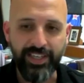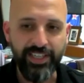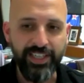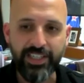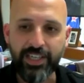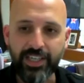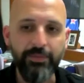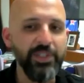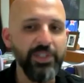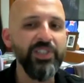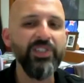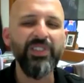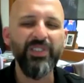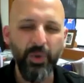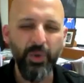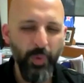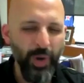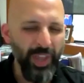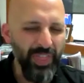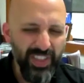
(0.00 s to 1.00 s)
You need to come
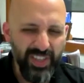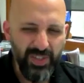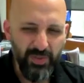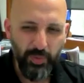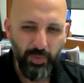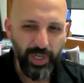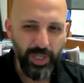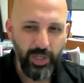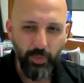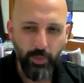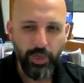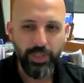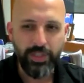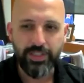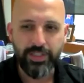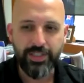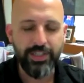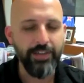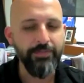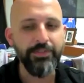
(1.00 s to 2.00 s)
quit this real
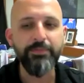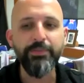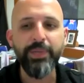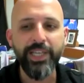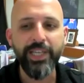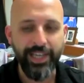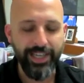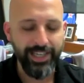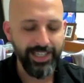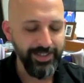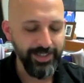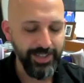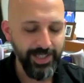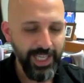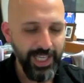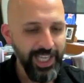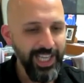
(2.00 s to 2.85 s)
world stuff. Be an academic."